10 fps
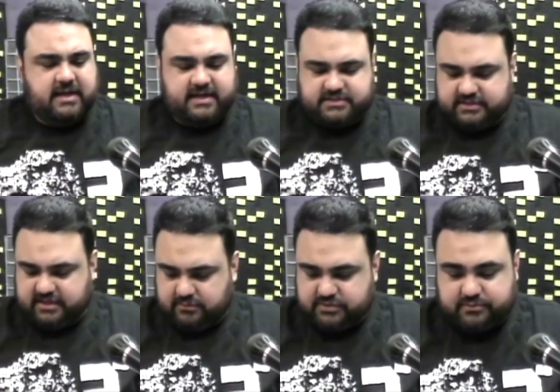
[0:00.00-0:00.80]
And actually,
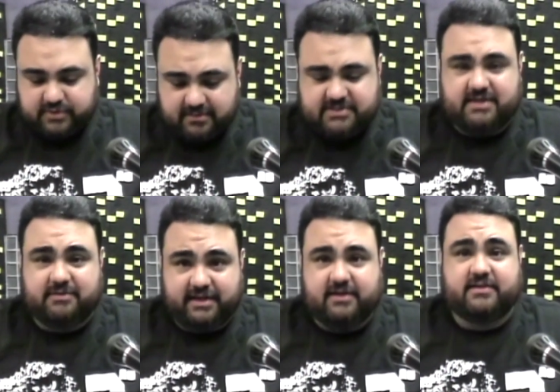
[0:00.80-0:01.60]
Derek, we should probably
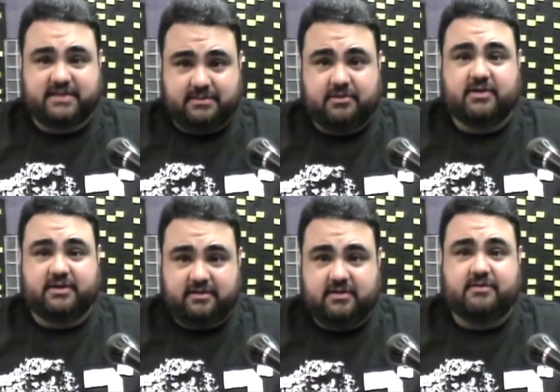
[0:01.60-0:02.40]
stop leaning on the table. Look
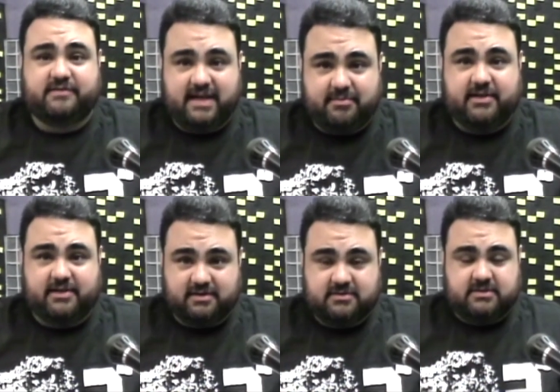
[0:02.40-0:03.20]
at what's happening here.